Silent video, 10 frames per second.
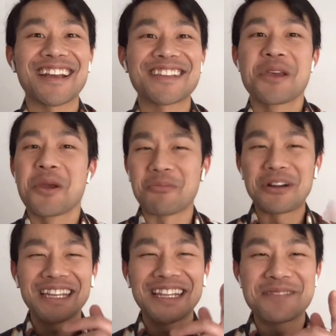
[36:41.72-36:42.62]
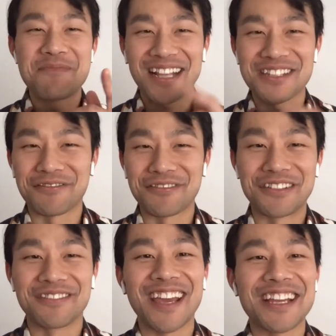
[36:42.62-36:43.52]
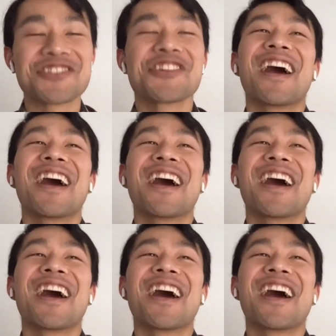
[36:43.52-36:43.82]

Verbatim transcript: that's bringing this back to fruit and veg.